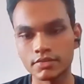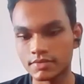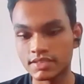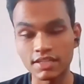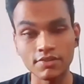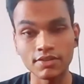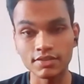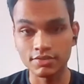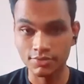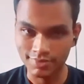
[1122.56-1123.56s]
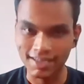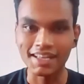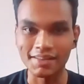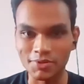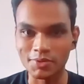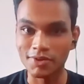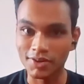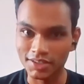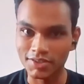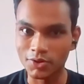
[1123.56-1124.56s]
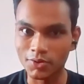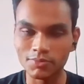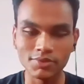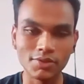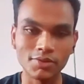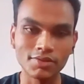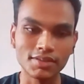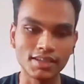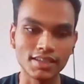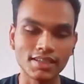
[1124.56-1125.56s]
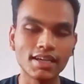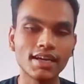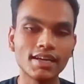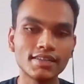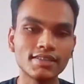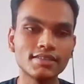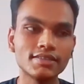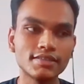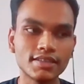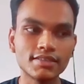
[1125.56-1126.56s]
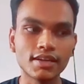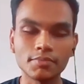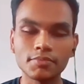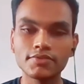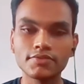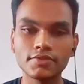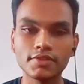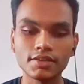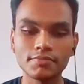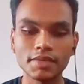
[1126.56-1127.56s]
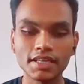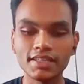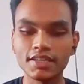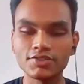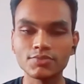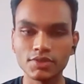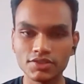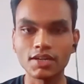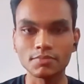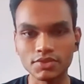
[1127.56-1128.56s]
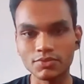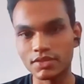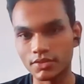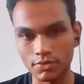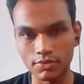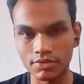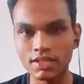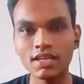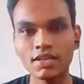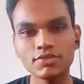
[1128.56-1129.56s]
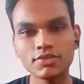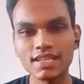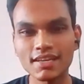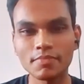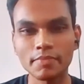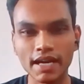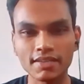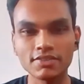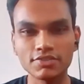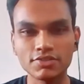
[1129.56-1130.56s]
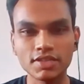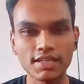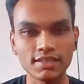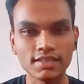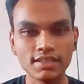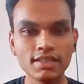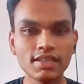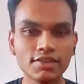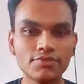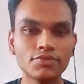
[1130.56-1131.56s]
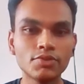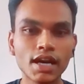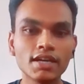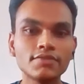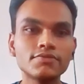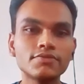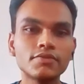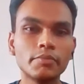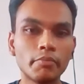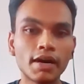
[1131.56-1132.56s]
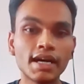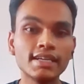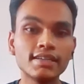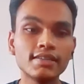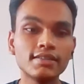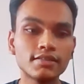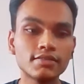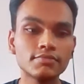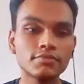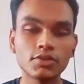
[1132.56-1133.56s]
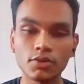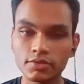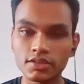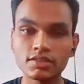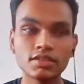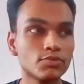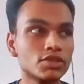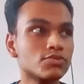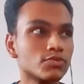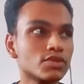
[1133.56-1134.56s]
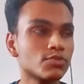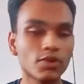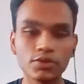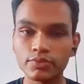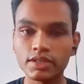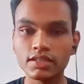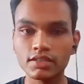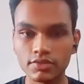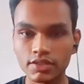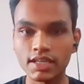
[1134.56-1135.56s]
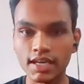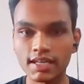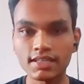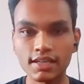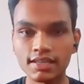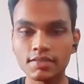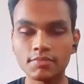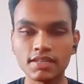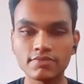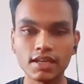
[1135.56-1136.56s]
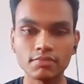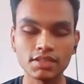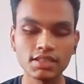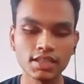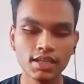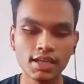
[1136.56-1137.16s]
steroids to help your body cope with the whole thing. And there's a couple of medication which comes with a whole. So it's like a packaged kind of deal. If you have a mild COVID, this thing, which is what we three had, like in my family,